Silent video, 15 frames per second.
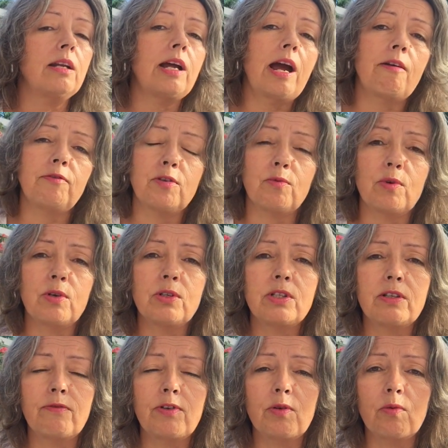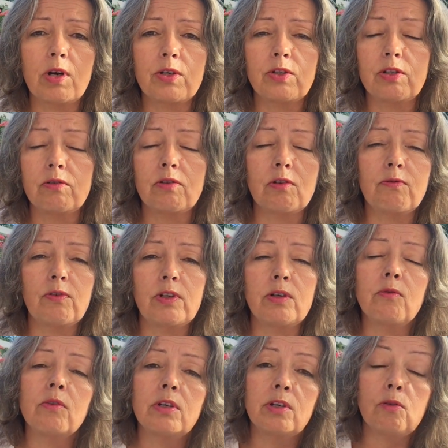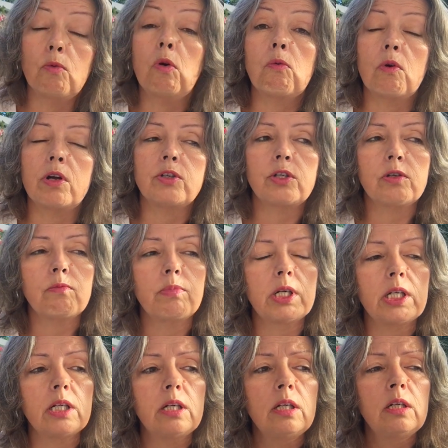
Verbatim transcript: afterwards if you want to, and hopefully you won't want to, but